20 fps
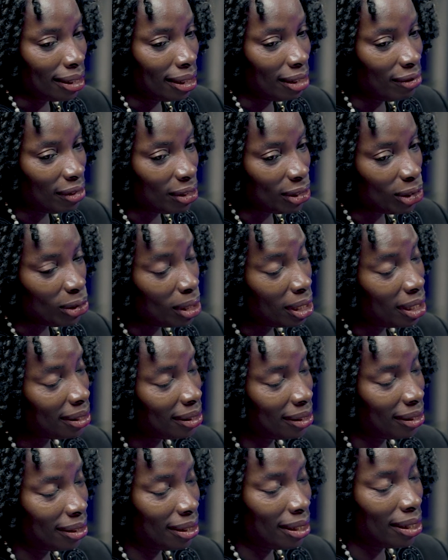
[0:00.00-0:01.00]
If a
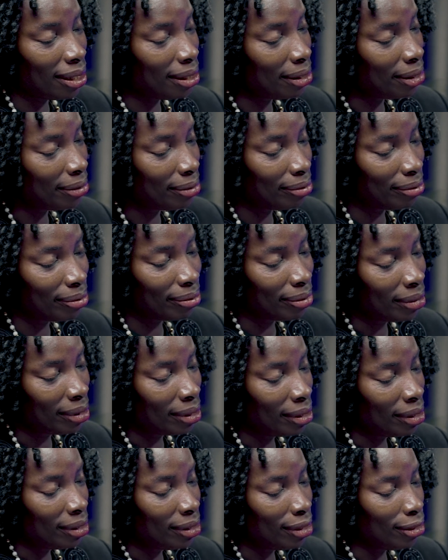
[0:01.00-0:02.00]
toilet is there,
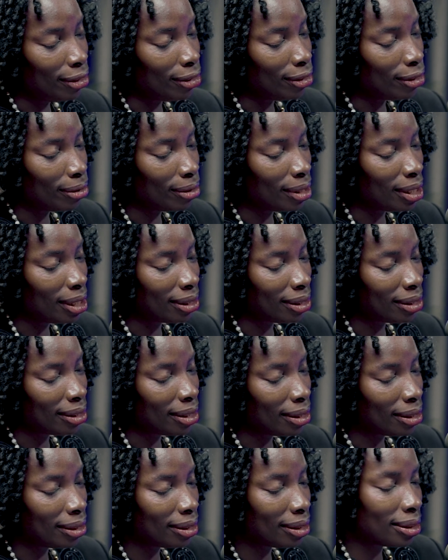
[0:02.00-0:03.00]

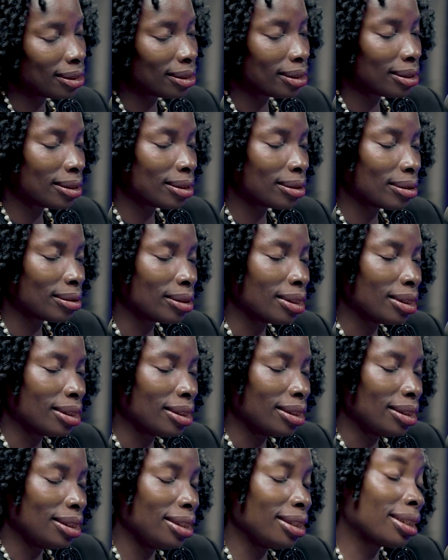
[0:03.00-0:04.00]

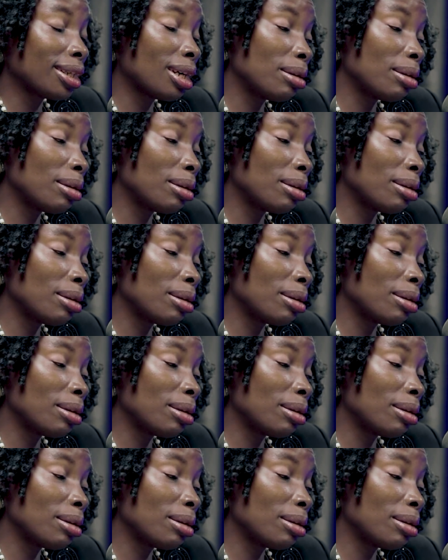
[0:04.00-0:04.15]
it